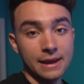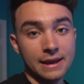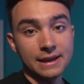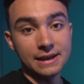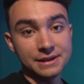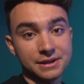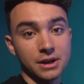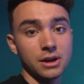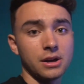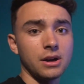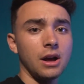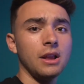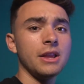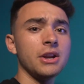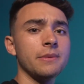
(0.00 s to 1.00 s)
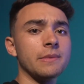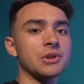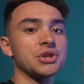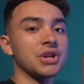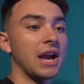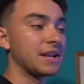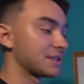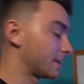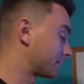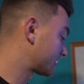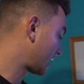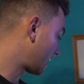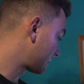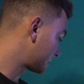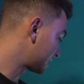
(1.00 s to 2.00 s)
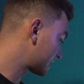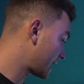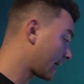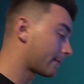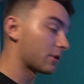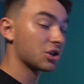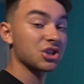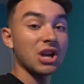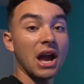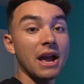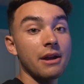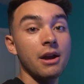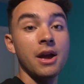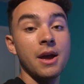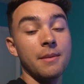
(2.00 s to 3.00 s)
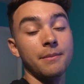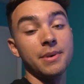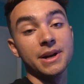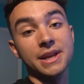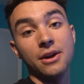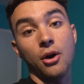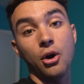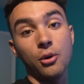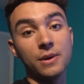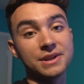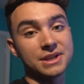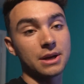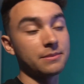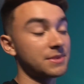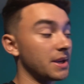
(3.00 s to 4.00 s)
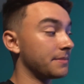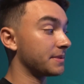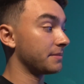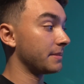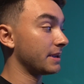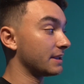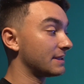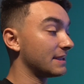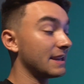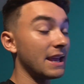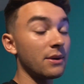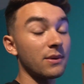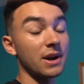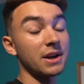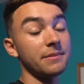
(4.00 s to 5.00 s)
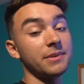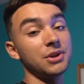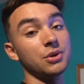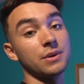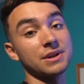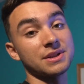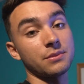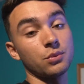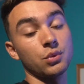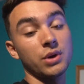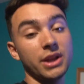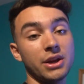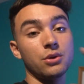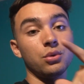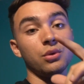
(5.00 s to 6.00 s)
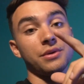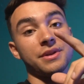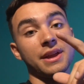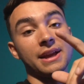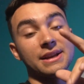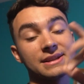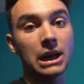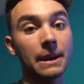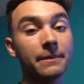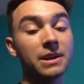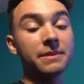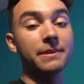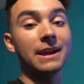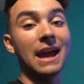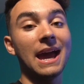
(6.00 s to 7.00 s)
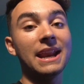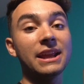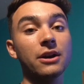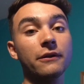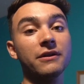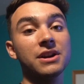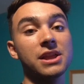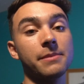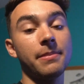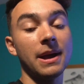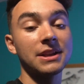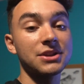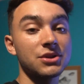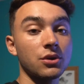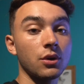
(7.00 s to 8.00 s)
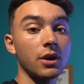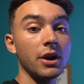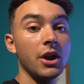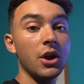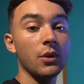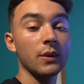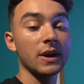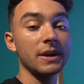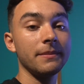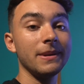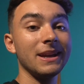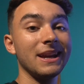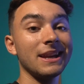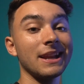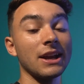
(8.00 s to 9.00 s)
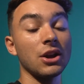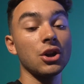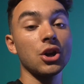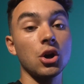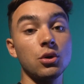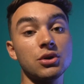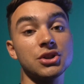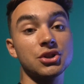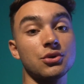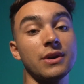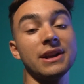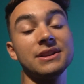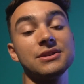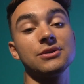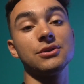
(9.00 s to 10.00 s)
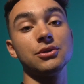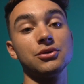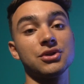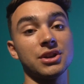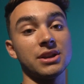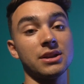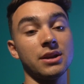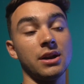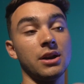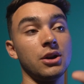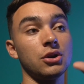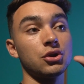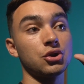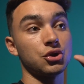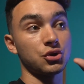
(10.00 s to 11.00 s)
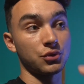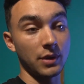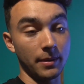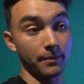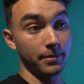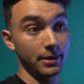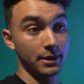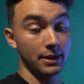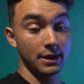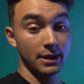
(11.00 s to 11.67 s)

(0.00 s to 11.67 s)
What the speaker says: He is a little bit shy sometimes. He's camera shy, but he always comes up to me. Today we're going to be doing some really cool things. I'm going to be heading over to the pet store. We're going to be getting ghost translucent shrimp.